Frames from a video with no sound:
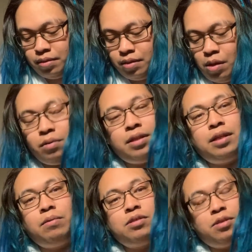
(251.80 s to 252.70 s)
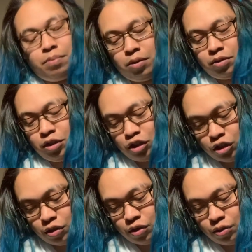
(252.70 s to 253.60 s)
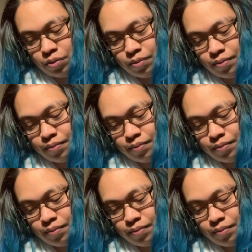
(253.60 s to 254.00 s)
all that they were supposed to show you,